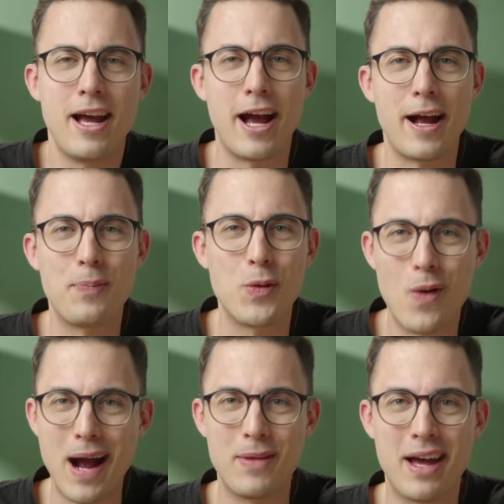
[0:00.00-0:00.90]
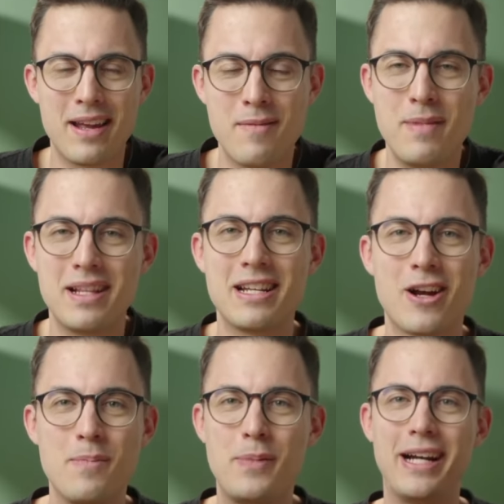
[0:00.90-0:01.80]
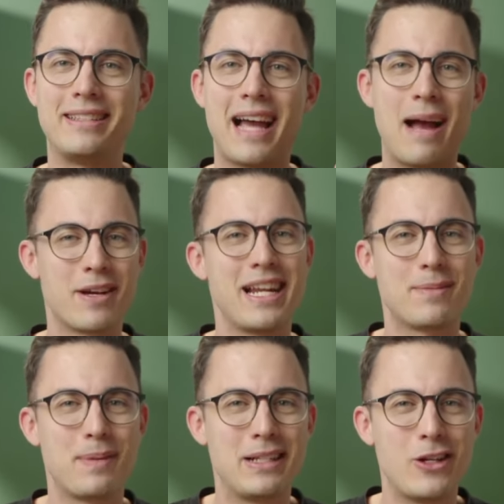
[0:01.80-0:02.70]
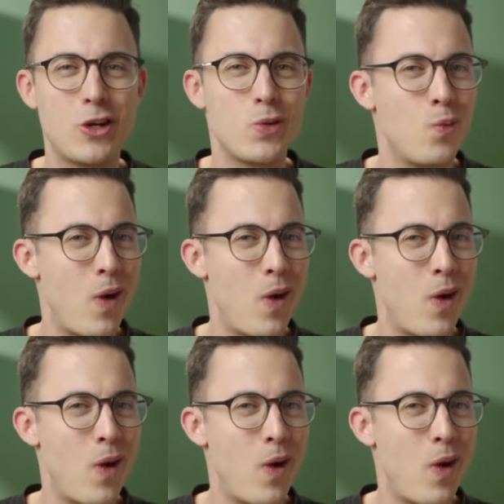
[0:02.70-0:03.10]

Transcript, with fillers: um, why I'm not a millionaire, but I'm gonna explain to you